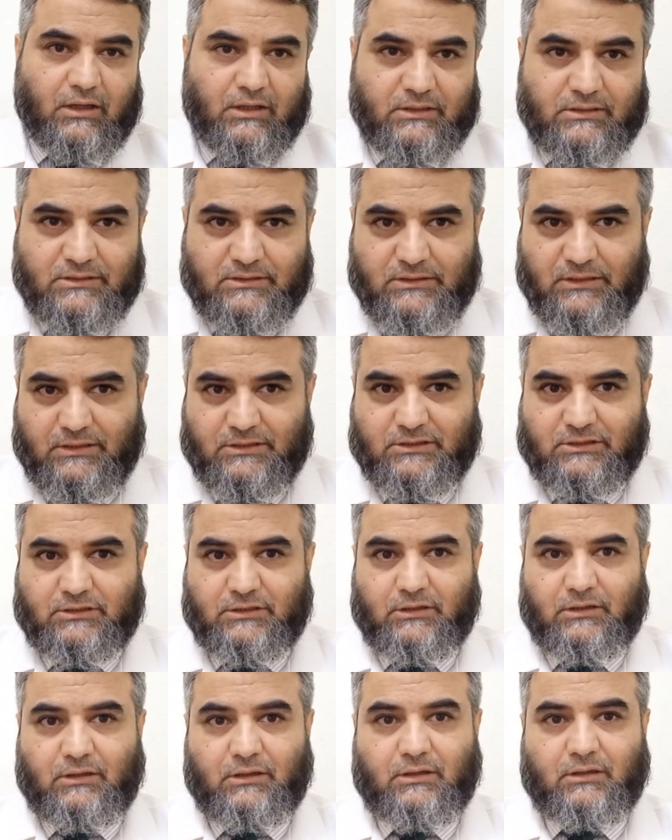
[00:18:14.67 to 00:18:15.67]
such
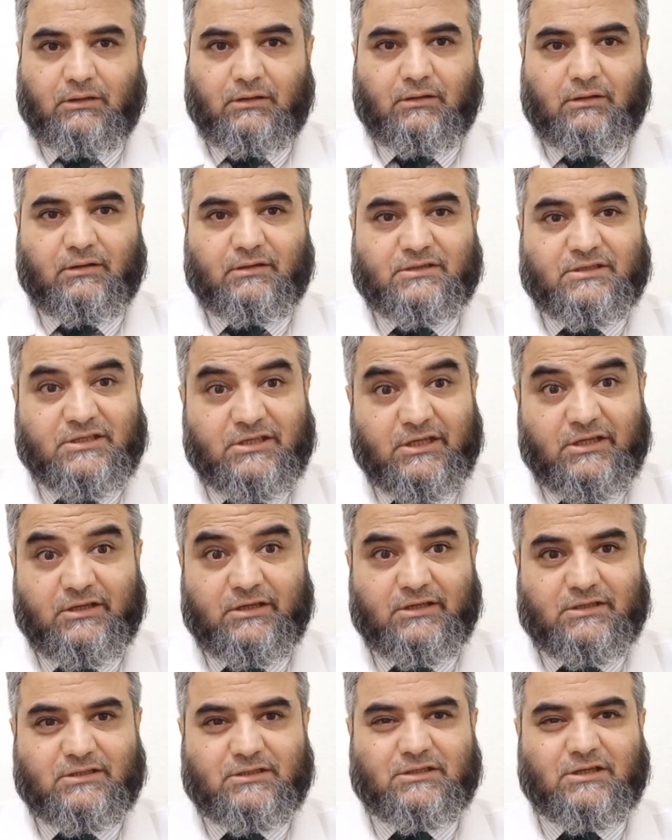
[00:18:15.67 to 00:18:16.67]

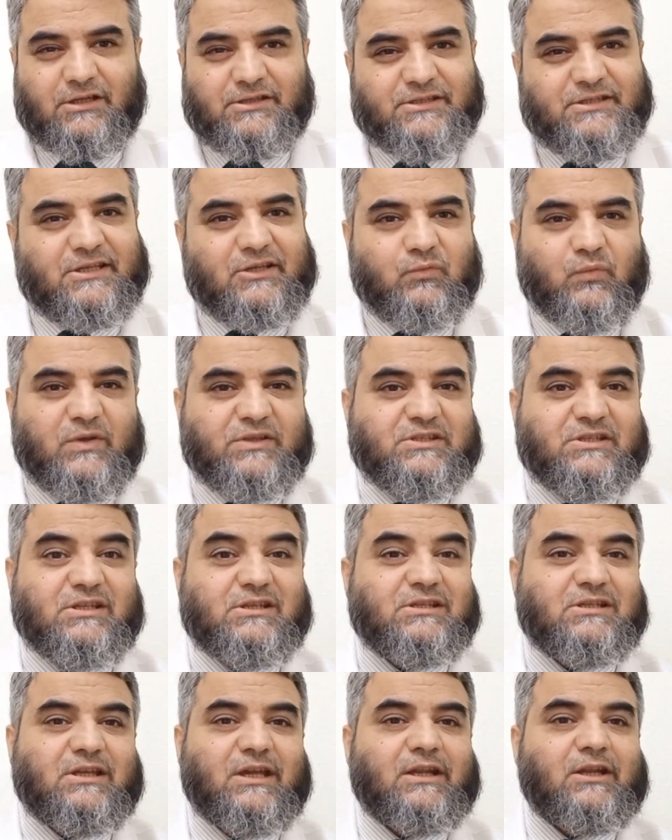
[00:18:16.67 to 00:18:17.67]
serious
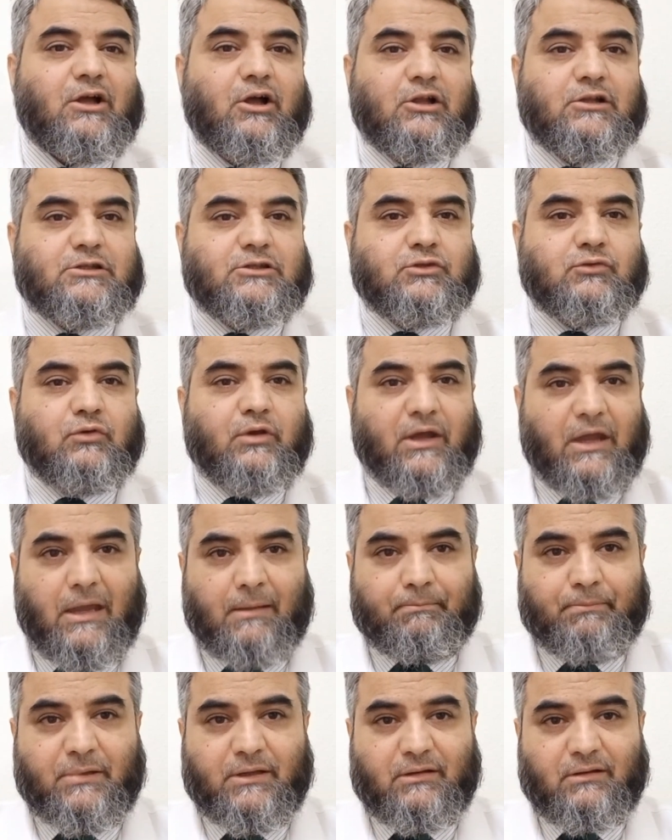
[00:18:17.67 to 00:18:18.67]
consequences can also
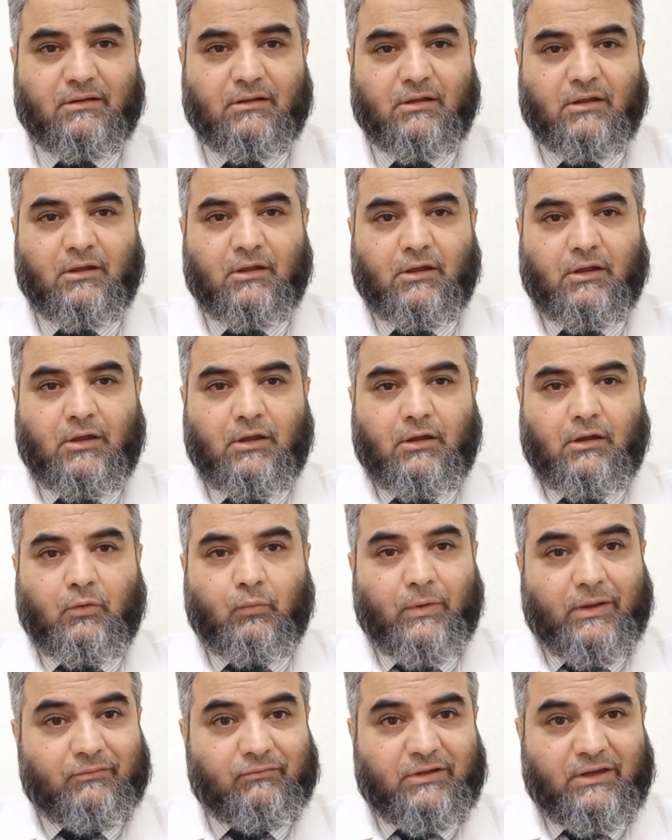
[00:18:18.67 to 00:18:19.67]
happen
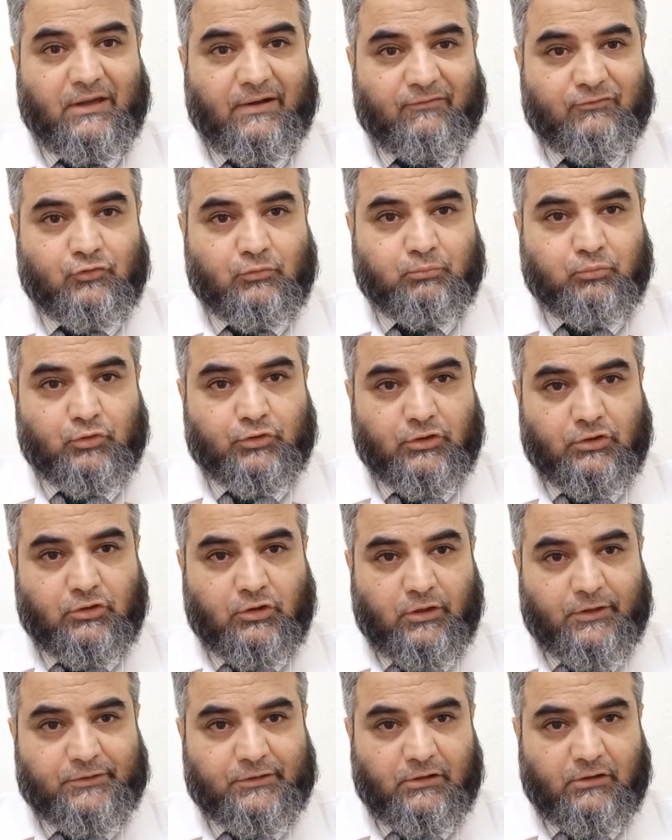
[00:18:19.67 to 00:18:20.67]
when we have to put a
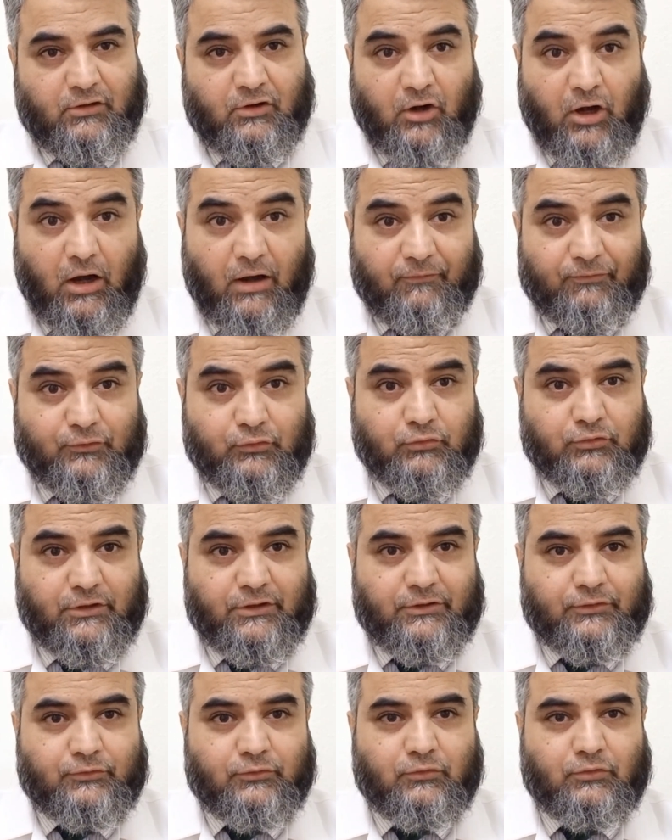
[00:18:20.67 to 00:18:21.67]
corneal graft to
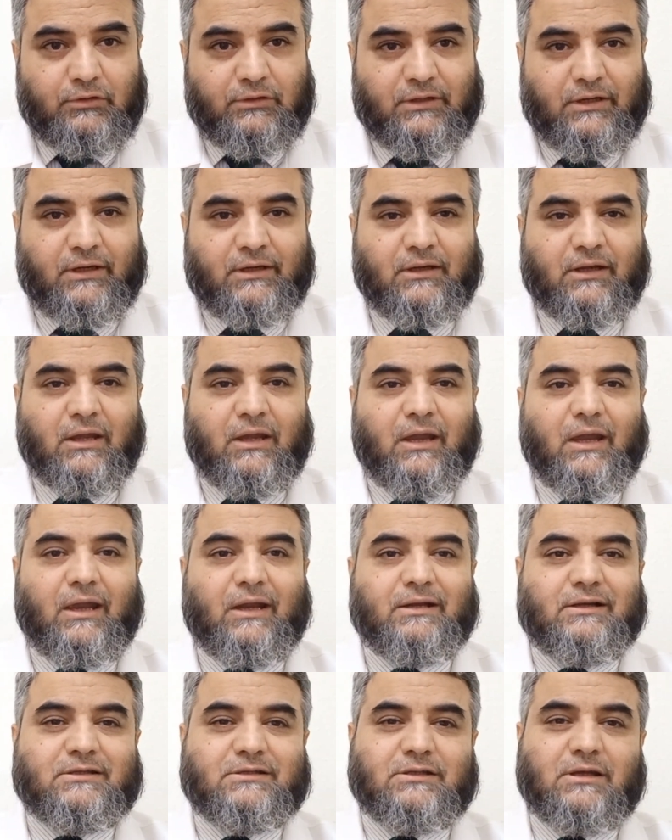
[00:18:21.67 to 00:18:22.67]
control it.
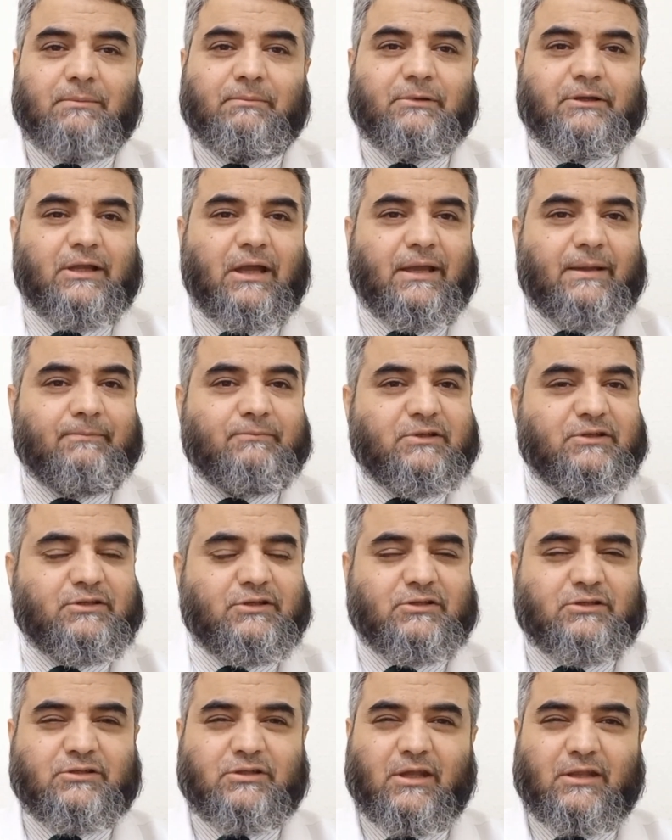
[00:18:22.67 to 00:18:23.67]
And sometimes it
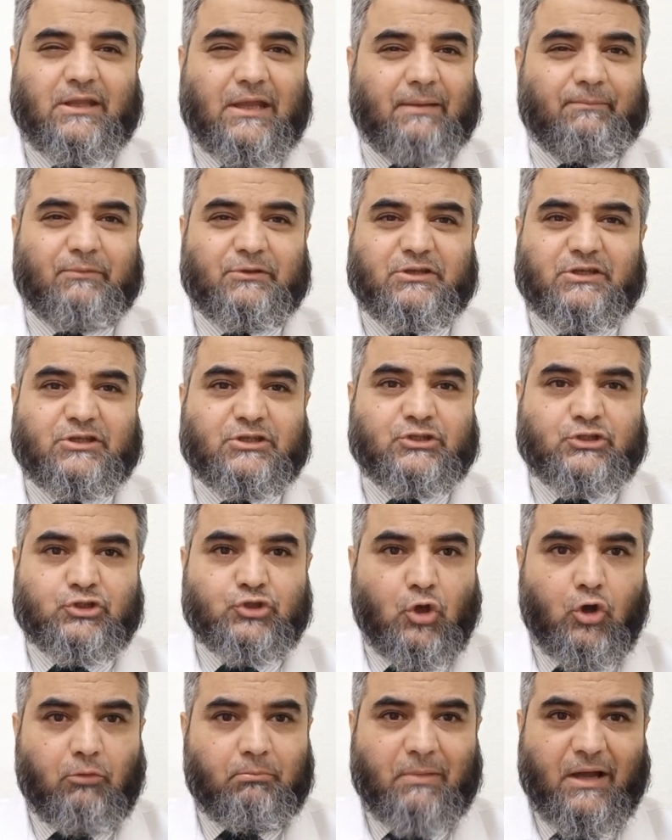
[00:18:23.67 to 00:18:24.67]
is, the damage is
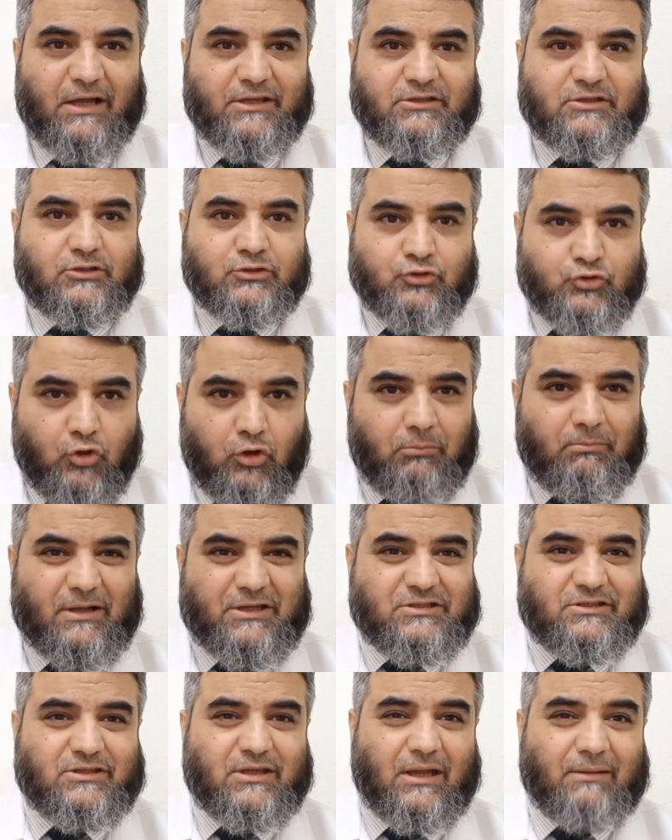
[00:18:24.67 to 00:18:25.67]
so
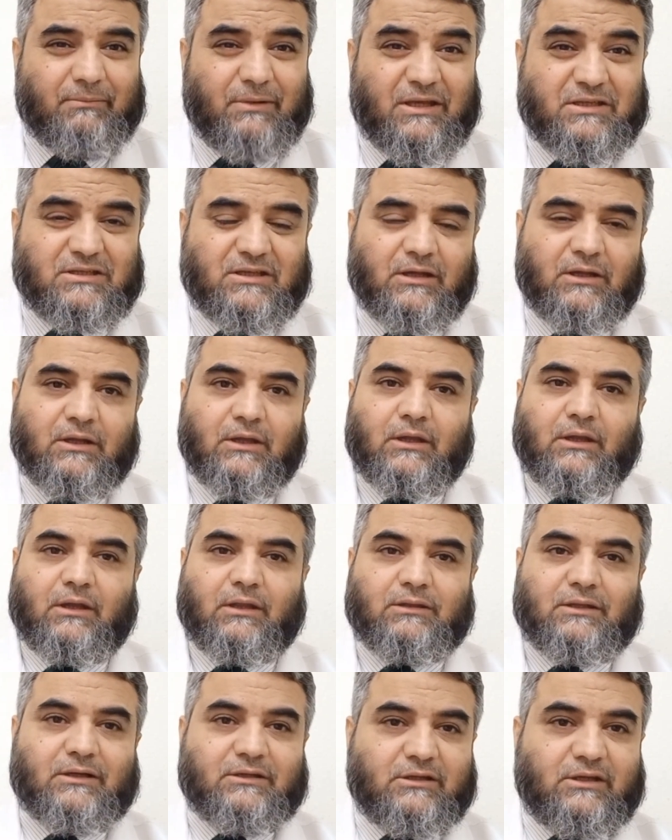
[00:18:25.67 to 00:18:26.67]
much damage
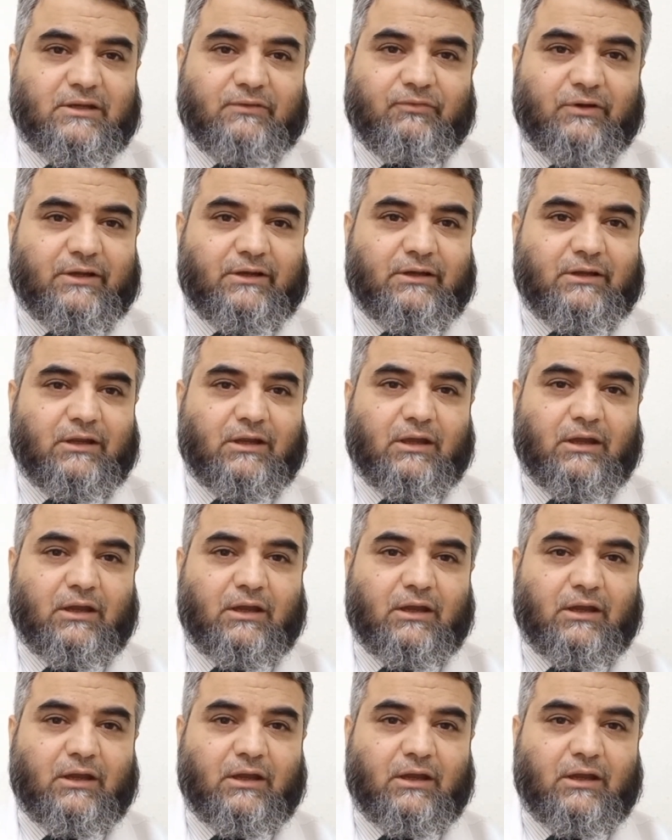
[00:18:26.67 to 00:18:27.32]
that even